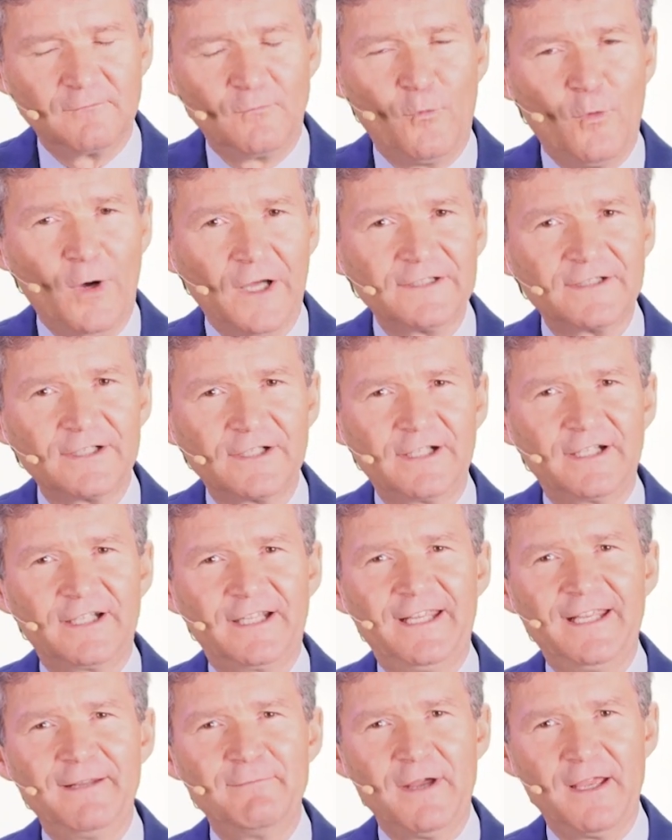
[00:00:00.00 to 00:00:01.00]
water
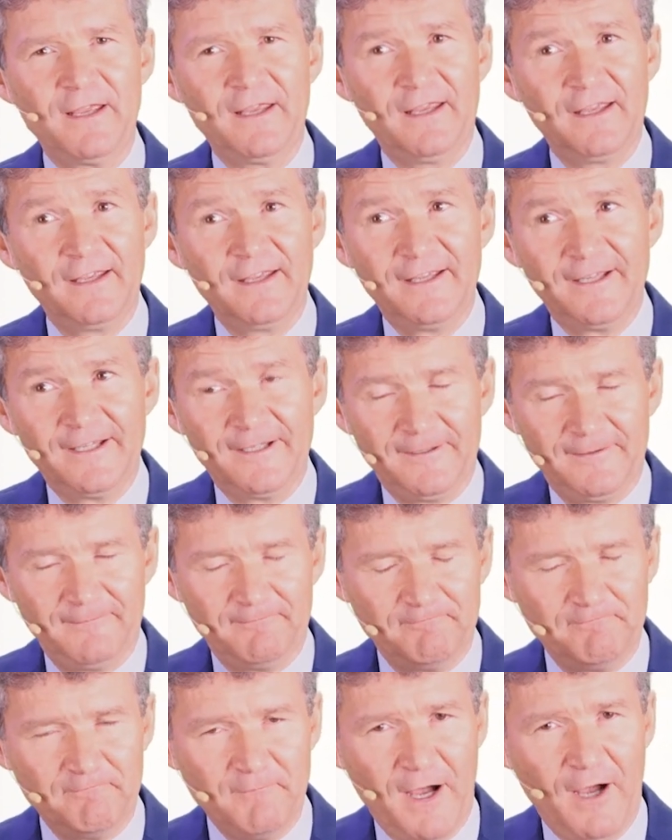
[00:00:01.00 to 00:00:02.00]
in my
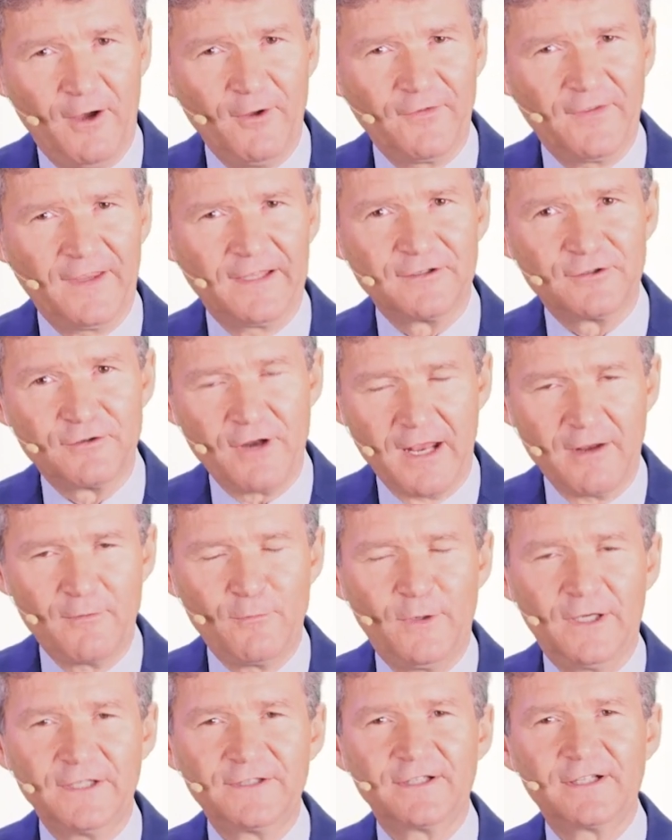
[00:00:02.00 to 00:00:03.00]
mouth and drank
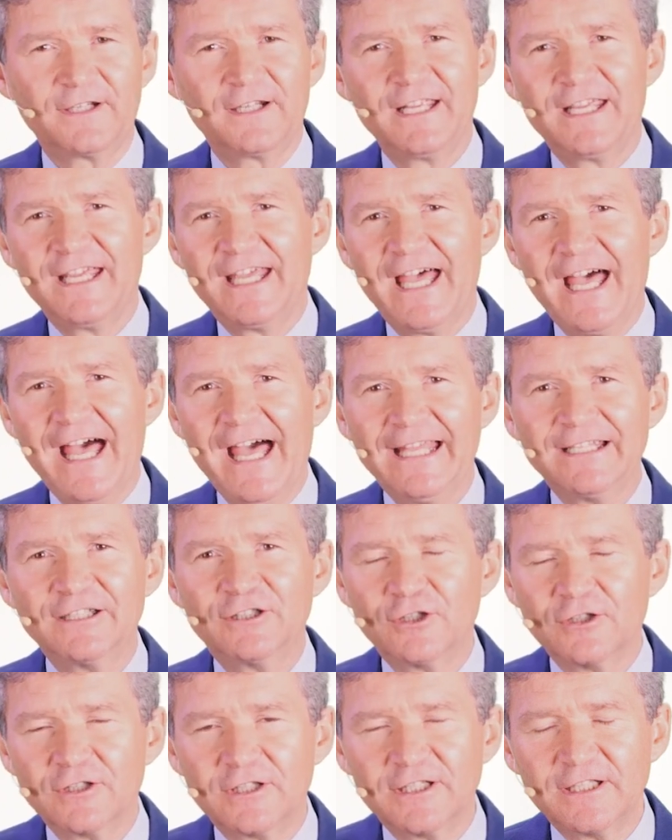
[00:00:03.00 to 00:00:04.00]
water and
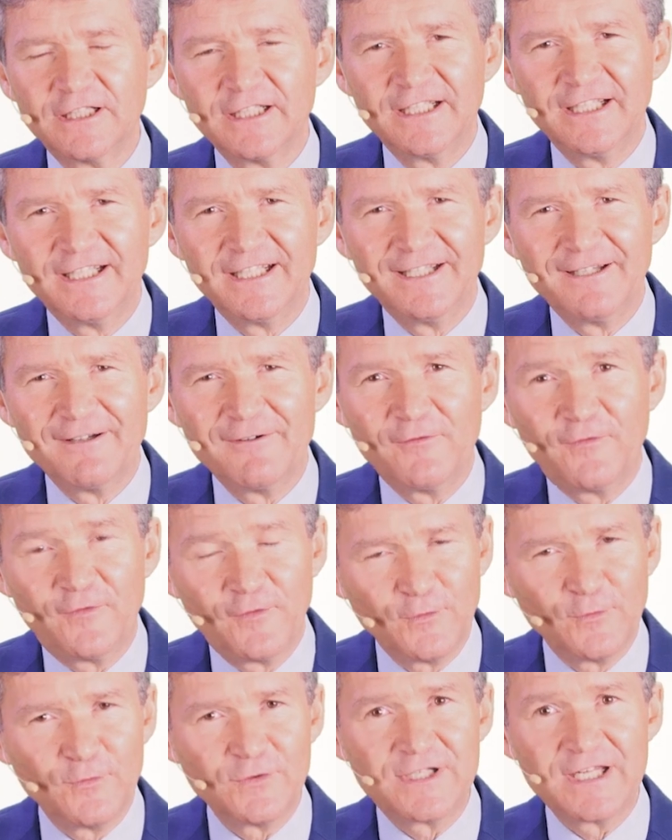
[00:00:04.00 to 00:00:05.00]
took
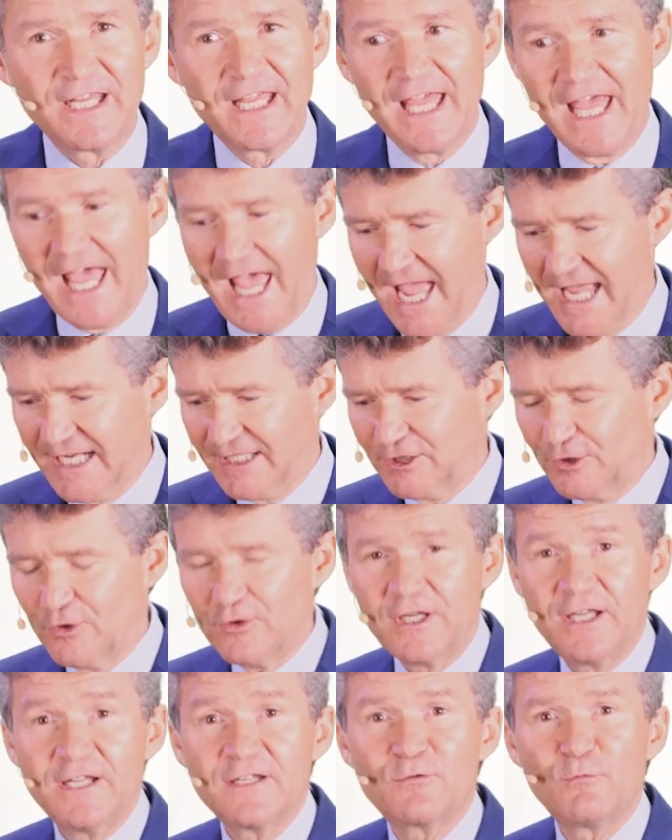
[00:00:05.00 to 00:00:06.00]
food and
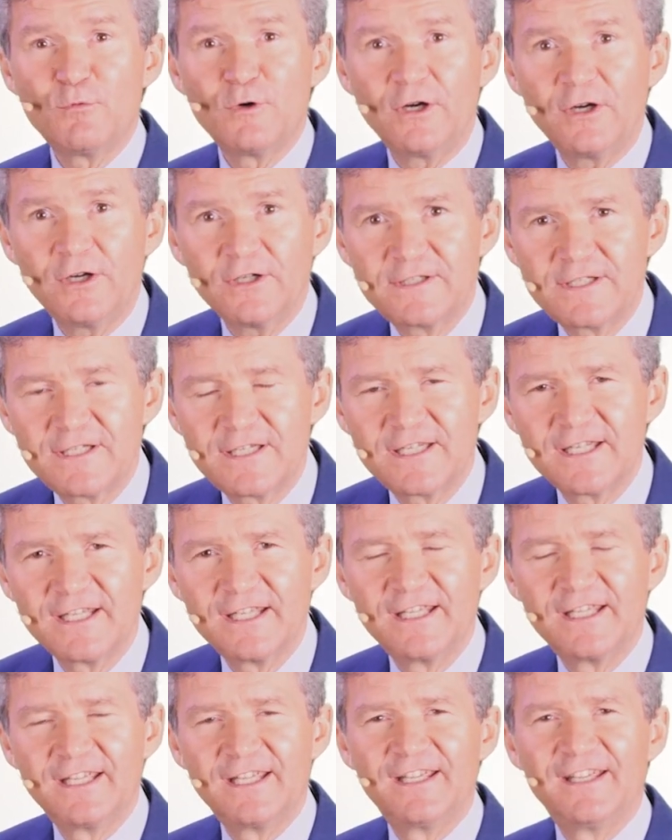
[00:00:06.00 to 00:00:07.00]
took His words.
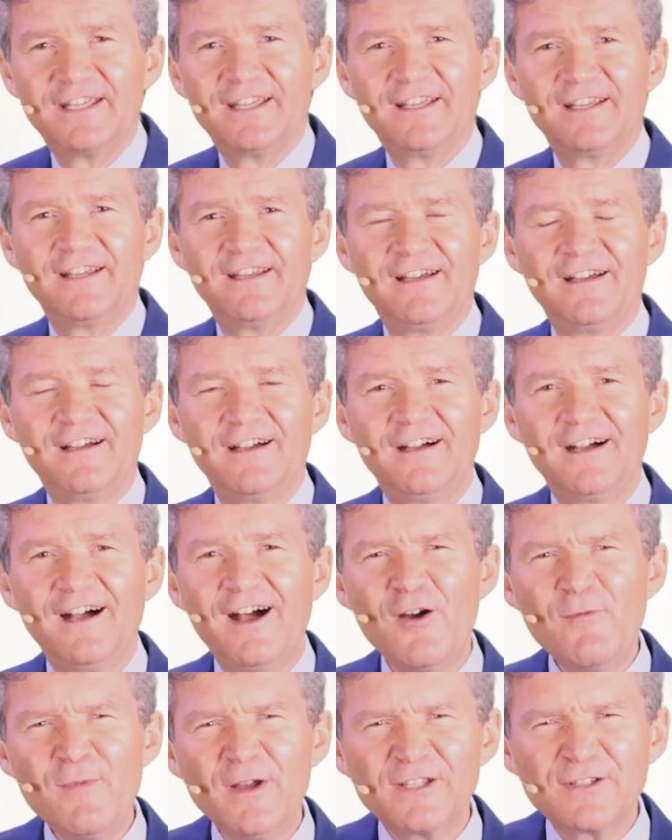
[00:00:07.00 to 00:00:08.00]

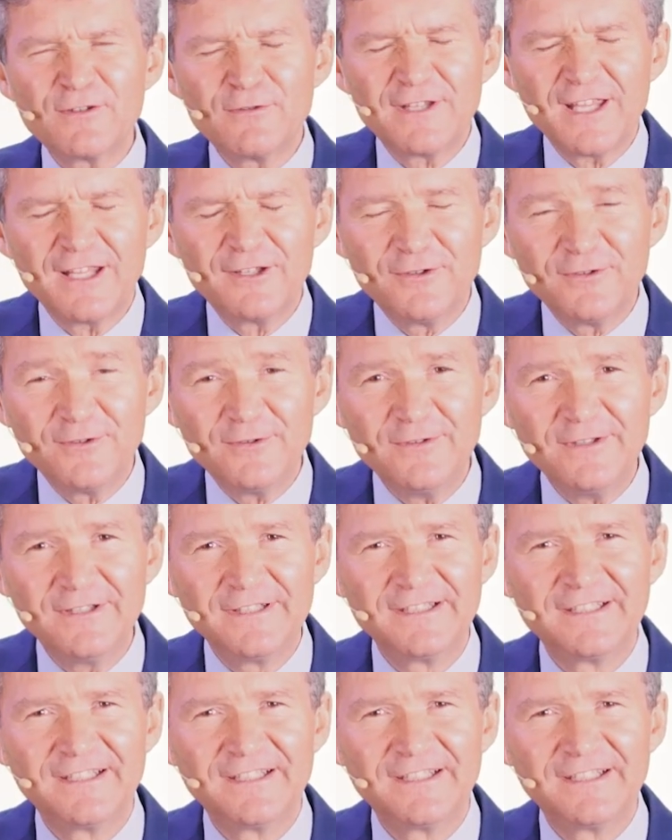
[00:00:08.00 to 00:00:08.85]
How much could I do?